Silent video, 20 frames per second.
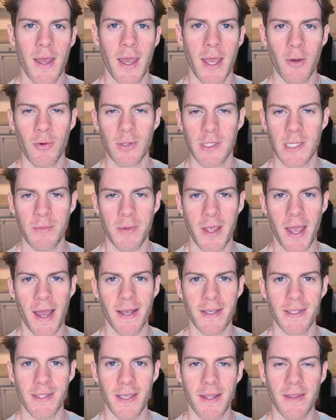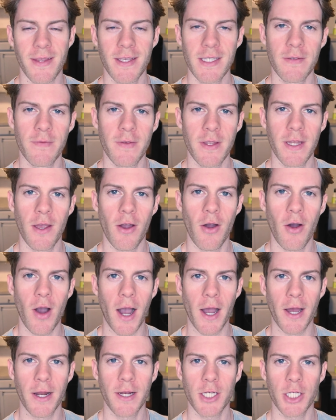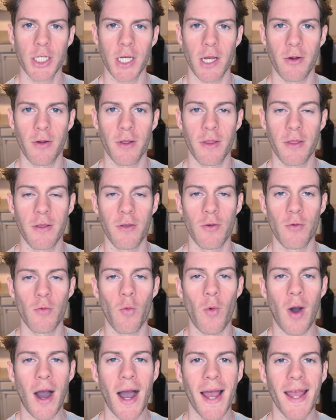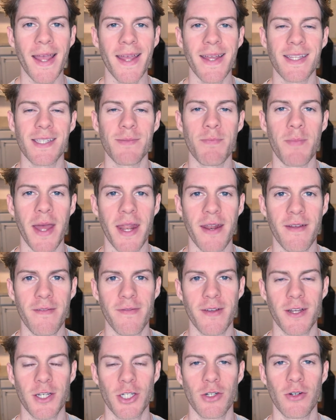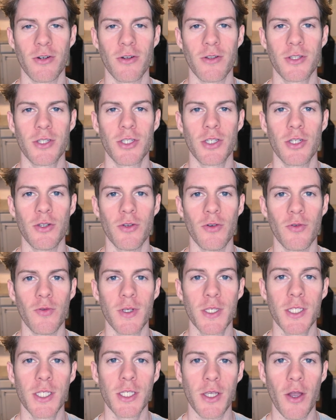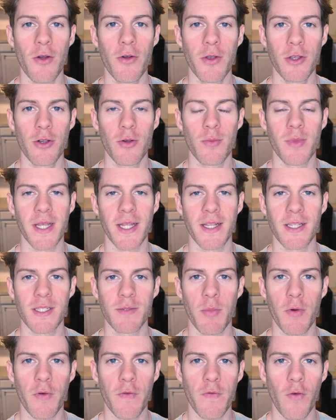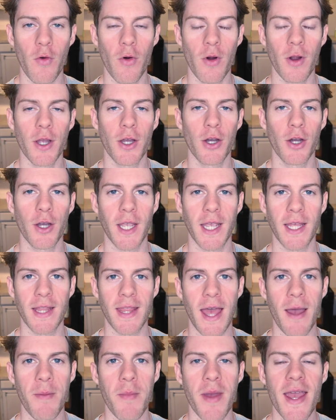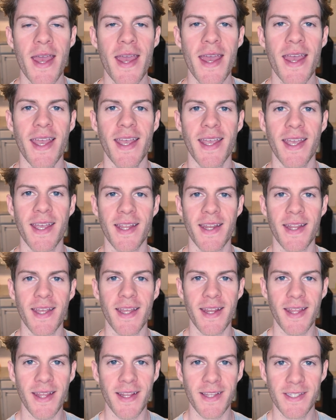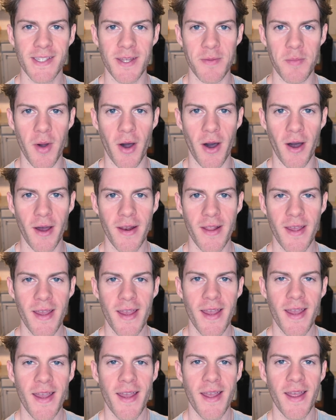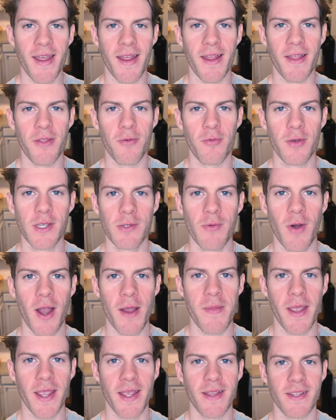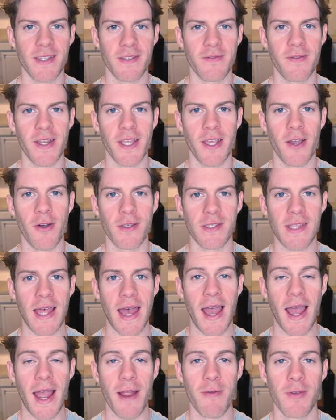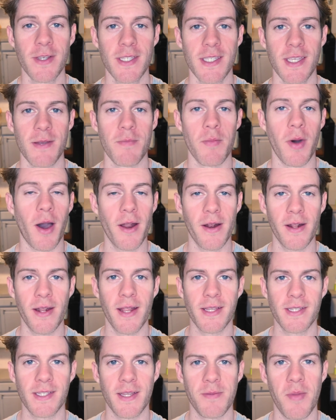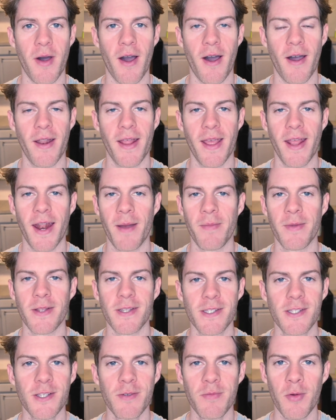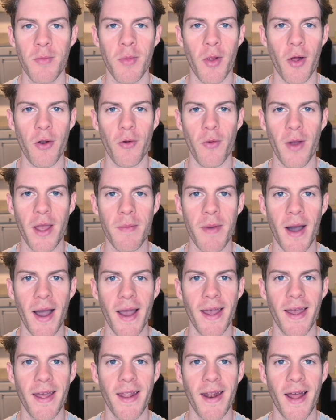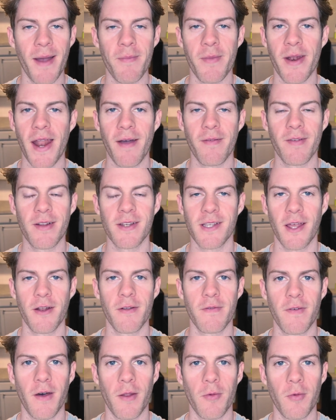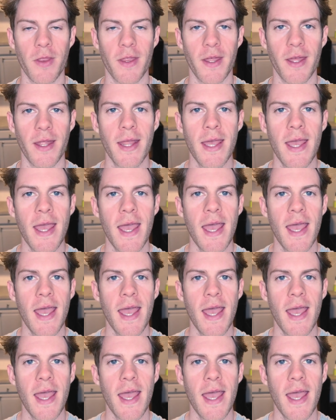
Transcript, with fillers: Hey, what's up guys? In this video, I'm gonna share with you why it's beneficial to soak your beans before cooking them in an Instant Pot. And the reason why I'm making this video is that I recently bought an Instant Pot and I've been super blown away by it. I've been having a ton of fun with it.